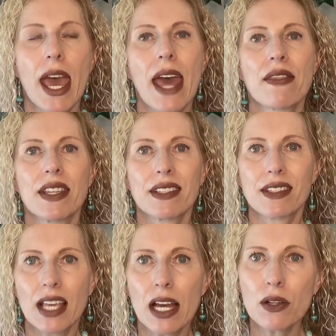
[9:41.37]
and the
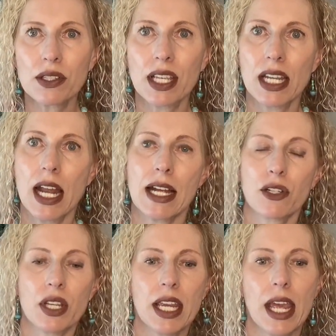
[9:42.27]
cells can
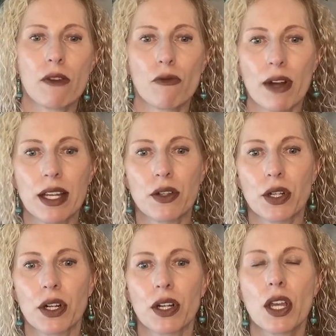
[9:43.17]
actually get
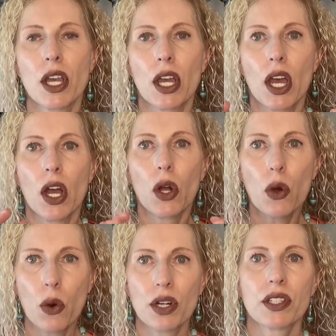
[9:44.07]
rendered
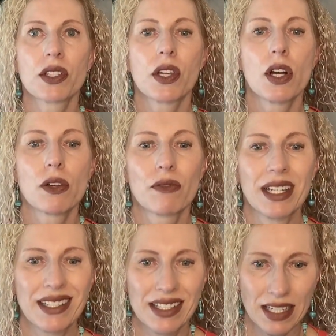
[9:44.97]
cortisol
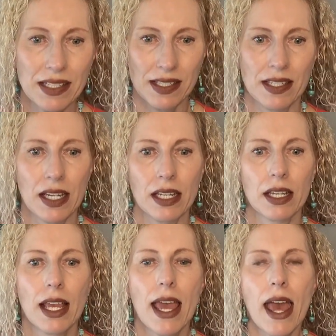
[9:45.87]
resistant.
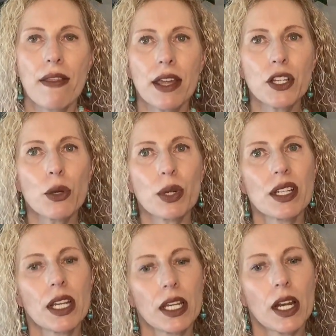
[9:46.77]
And then you would
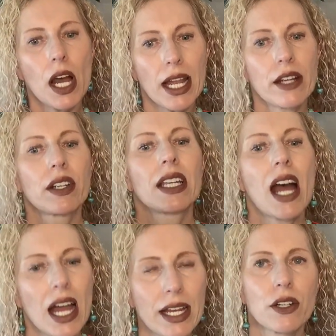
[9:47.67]
need higher and
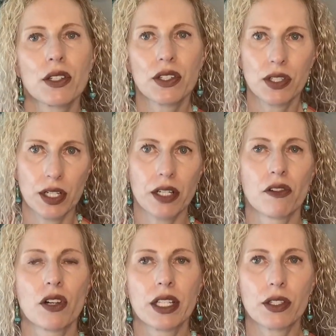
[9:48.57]
higher
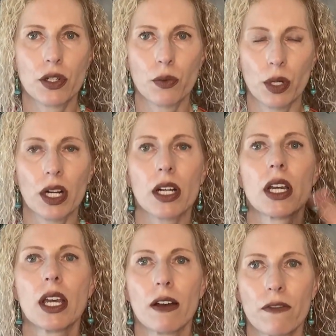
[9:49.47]
steroids to work
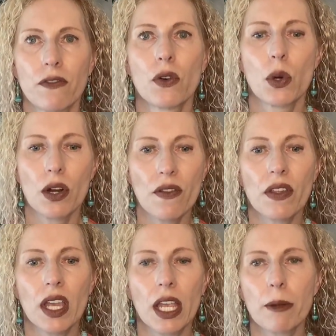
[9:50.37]
for
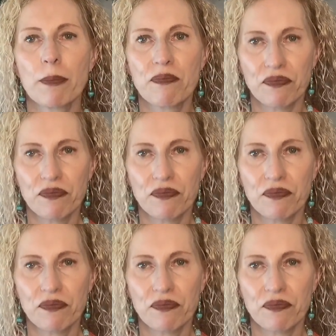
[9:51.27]
the